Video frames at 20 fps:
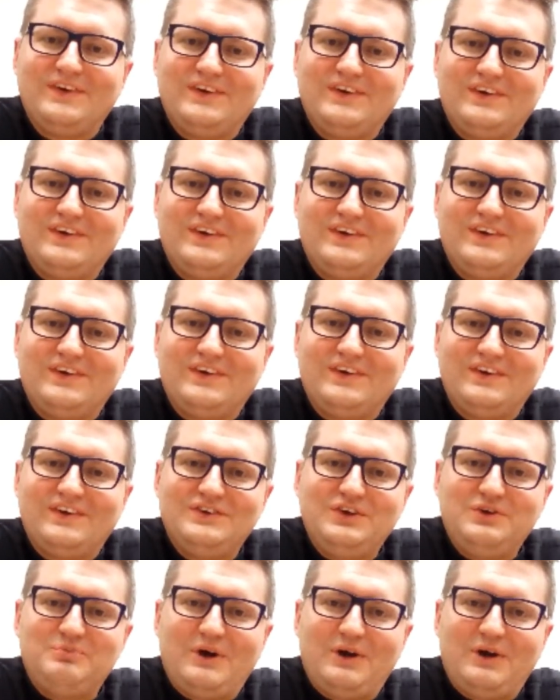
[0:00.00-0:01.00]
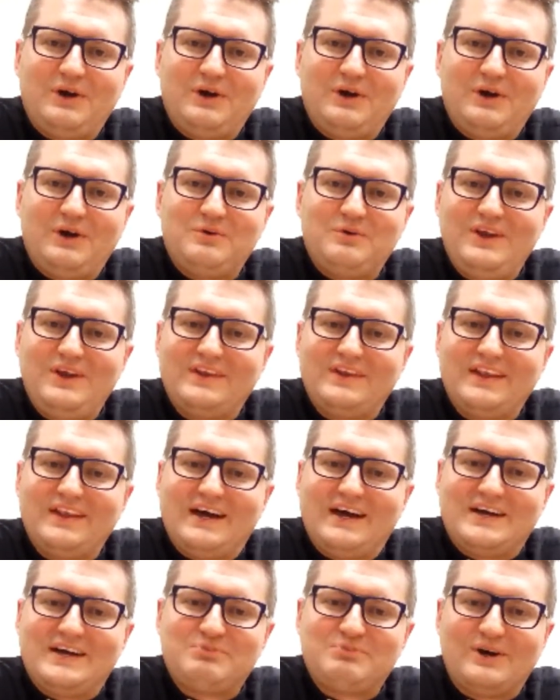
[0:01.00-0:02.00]
Okay. Do you mind repeating that last
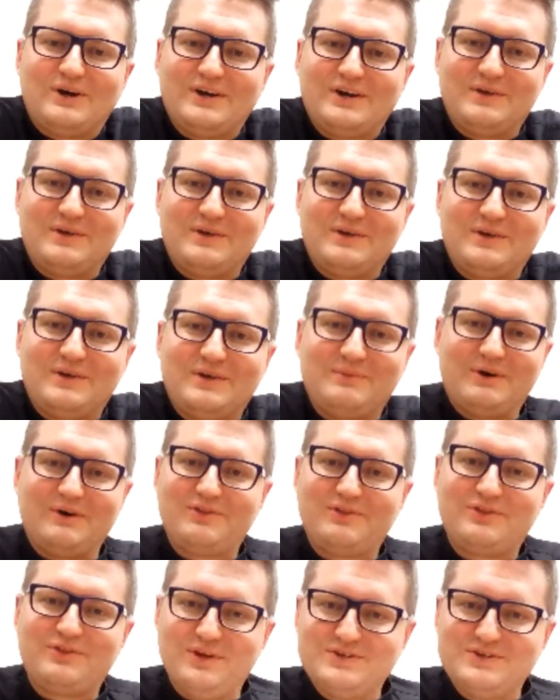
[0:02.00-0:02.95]
about 30